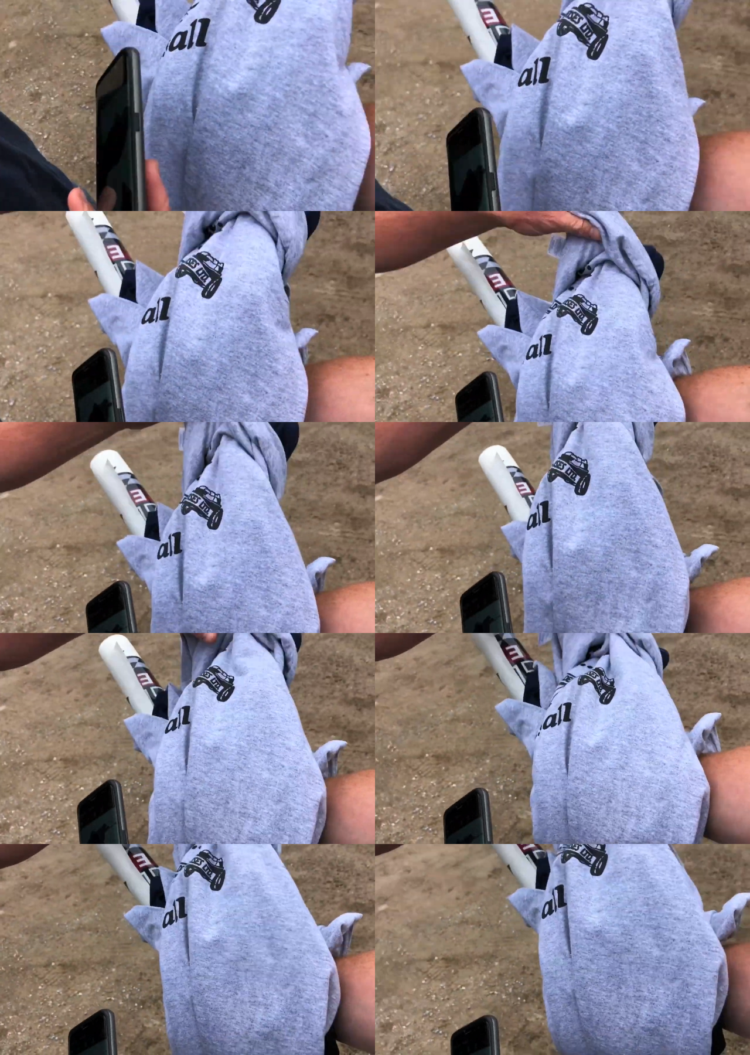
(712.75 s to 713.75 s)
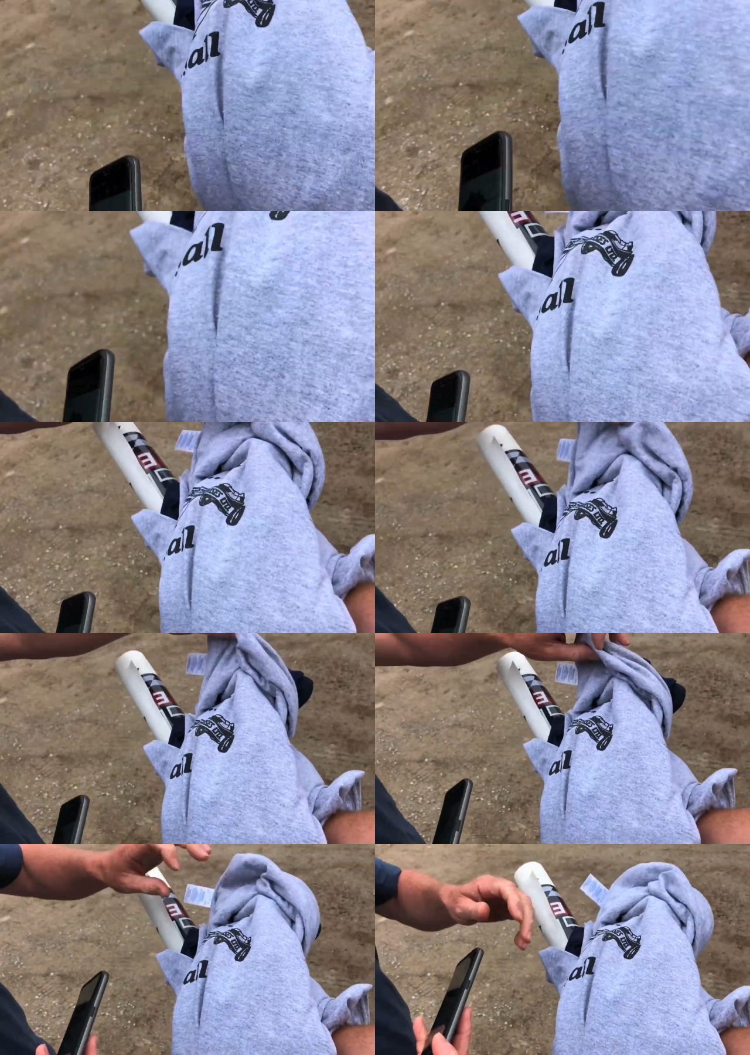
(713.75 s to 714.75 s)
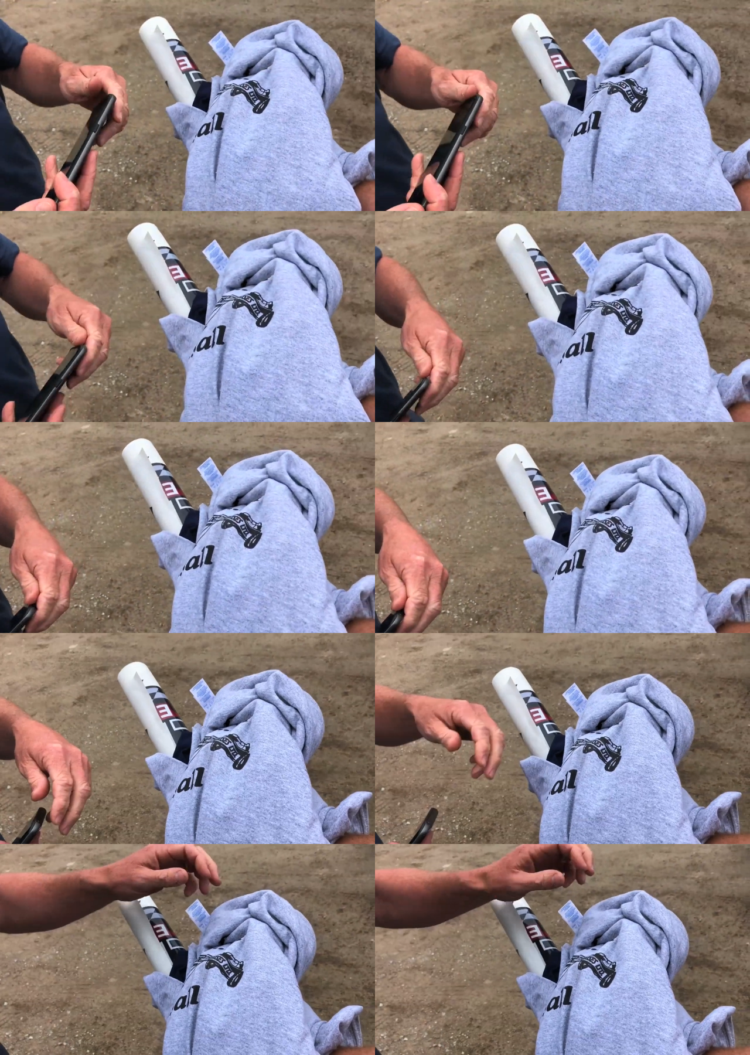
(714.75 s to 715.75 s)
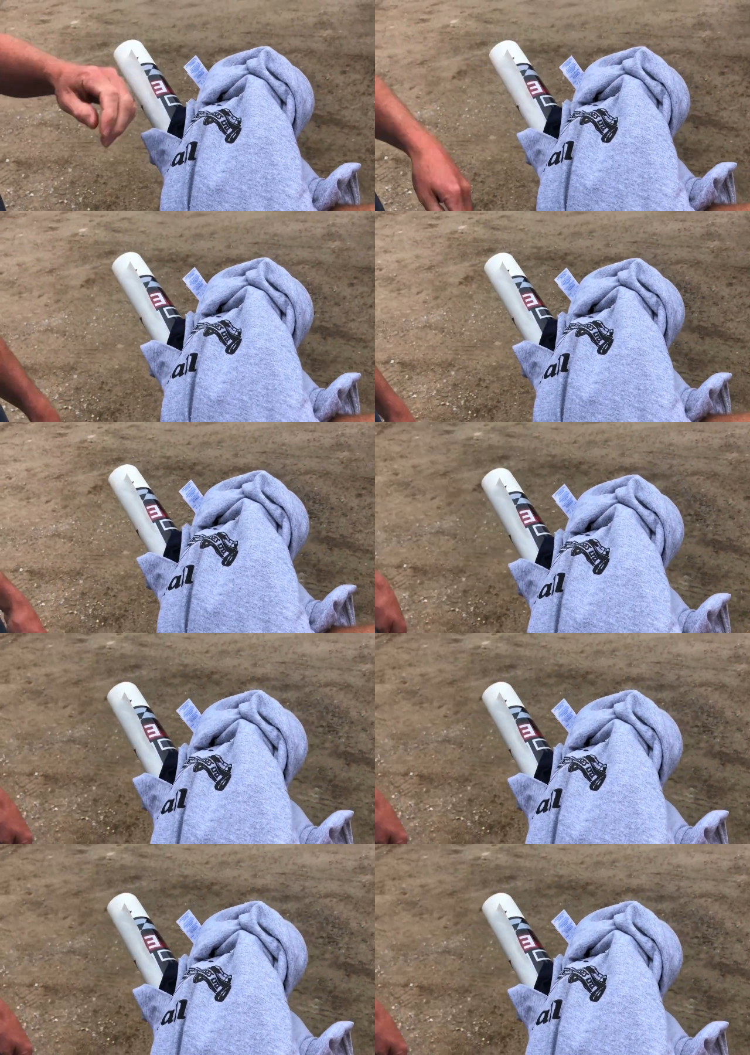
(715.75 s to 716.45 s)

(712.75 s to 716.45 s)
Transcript: No face is visible, so there are no lips to read.